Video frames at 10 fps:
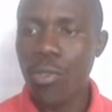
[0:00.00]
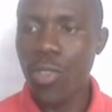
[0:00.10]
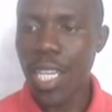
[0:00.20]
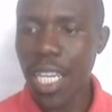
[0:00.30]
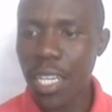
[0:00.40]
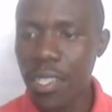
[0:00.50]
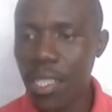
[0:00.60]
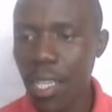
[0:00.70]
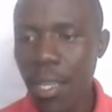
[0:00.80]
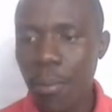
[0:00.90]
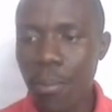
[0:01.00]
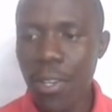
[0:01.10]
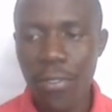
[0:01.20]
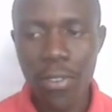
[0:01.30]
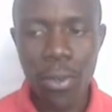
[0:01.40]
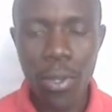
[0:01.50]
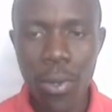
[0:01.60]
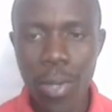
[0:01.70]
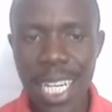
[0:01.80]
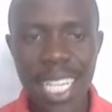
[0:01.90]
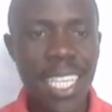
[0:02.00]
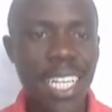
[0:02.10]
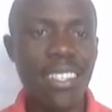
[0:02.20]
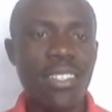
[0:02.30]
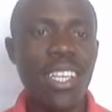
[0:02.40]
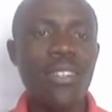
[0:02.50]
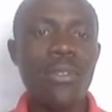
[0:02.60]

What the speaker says: the next, preview your letters.